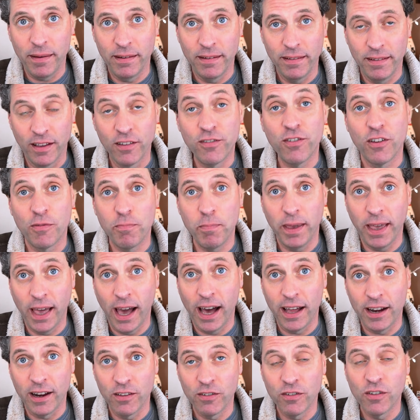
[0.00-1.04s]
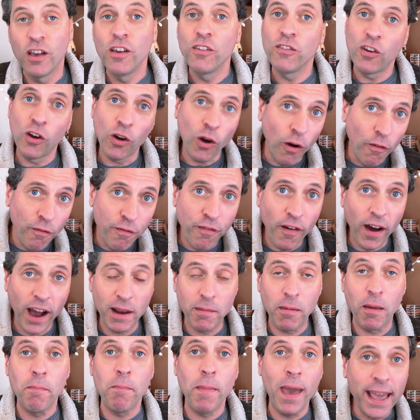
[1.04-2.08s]
Let's just be honest. So go find
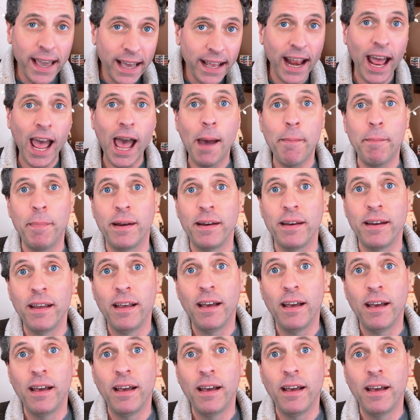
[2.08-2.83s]
me. Make it happen.